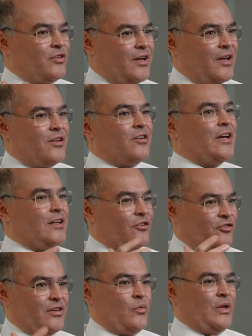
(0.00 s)
together and
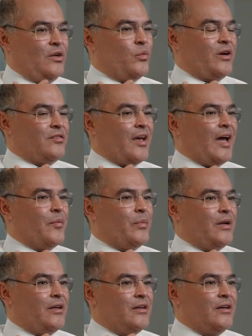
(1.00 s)
understand really what is
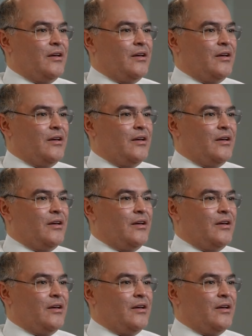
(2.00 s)
happening